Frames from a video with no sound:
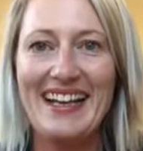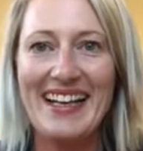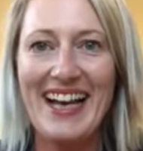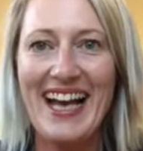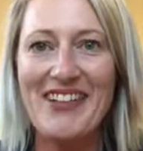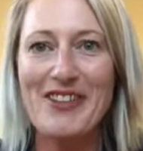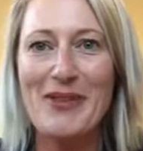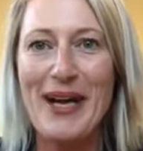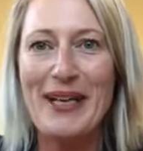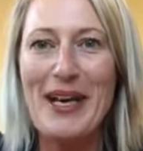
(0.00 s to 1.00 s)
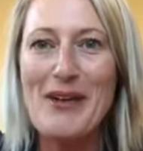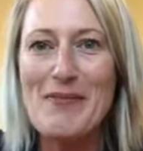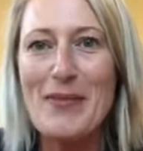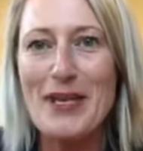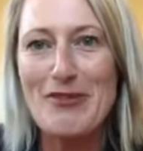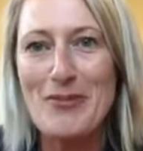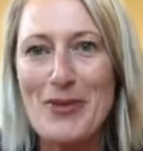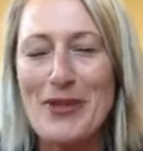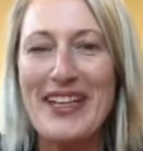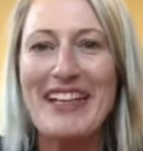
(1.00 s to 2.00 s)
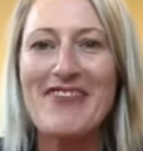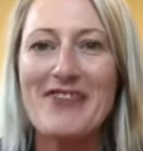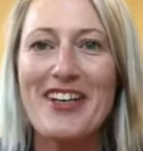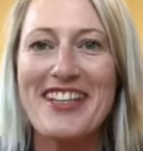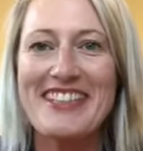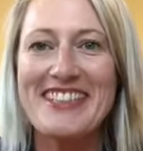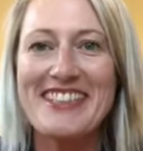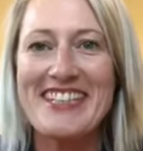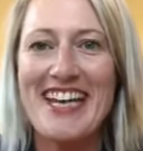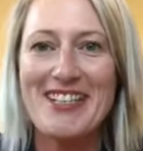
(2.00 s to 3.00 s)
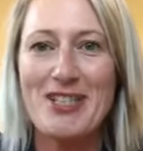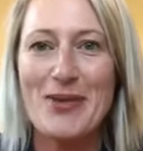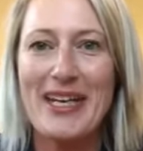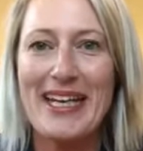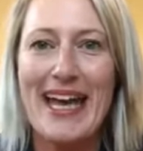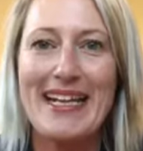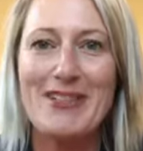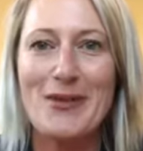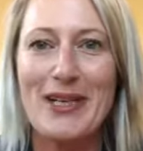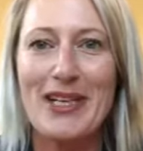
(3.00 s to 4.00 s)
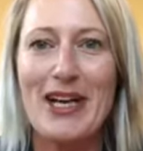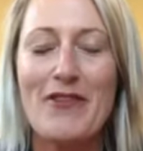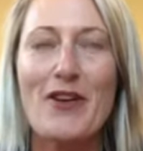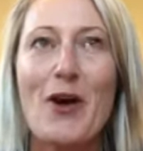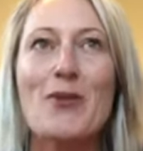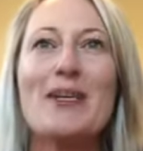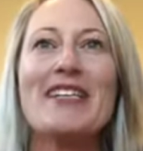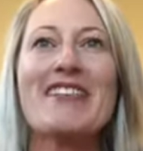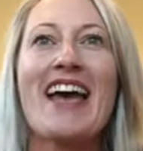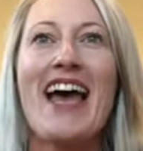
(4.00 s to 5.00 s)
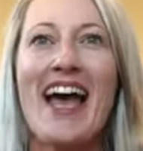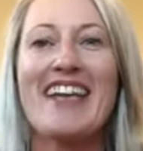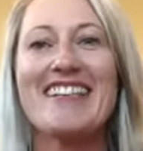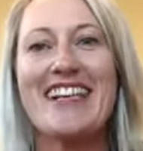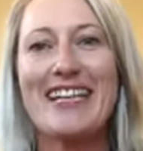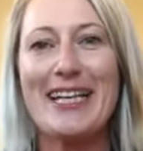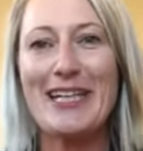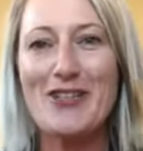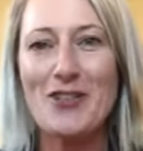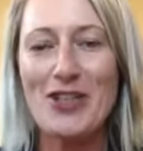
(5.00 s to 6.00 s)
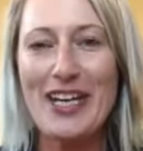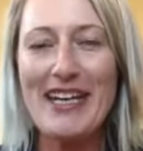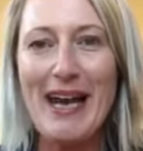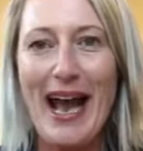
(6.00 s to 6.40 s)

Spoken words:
Hey everyone, Bex reporting in for days 28 and 29 of Kobe's settling in journey.